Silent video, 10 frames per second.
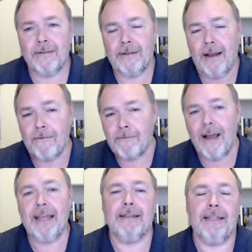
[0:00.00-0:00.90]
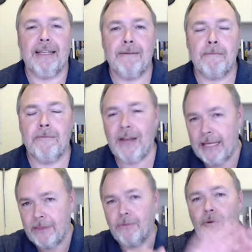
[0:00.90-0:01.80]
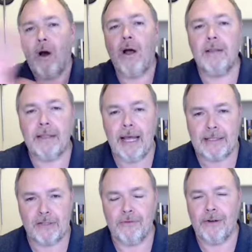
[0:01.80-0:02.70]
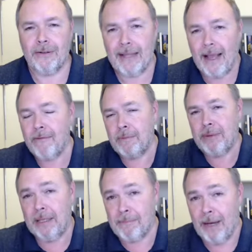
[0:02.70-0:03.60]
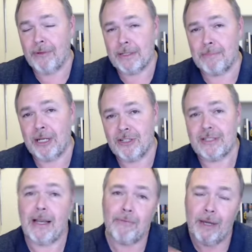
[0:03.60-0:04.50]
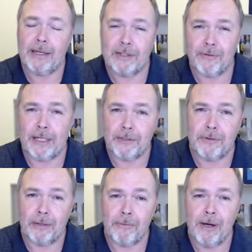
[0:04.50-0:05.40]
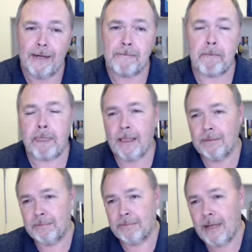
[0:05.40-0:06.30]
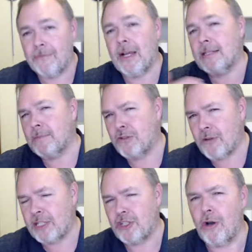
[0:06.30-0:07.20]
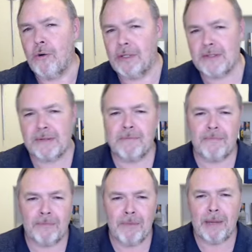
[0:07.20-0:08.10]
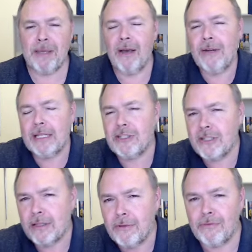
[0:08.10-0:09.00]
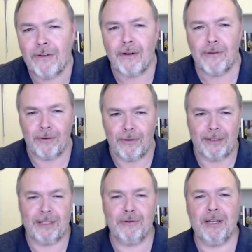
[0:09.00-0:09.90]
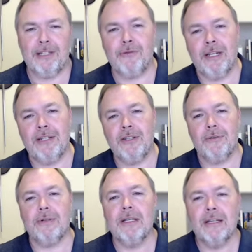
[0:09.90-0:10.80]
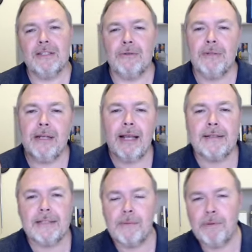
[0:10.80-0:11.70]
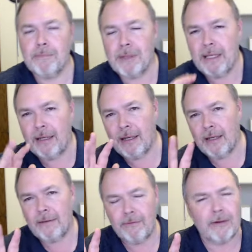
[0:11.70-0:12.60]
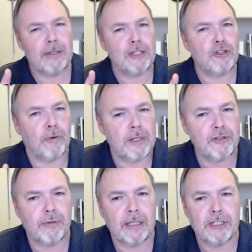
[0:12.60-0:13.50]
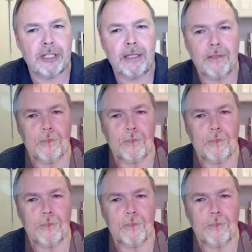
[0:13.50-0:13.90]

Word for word: Now, finally, if I get through all of that so far, and that would be about as much as I read in 2021, I've got some stretch goals. Maybe I'll get just a little farther in 2022. So, next up would be a fairly short trilogy, the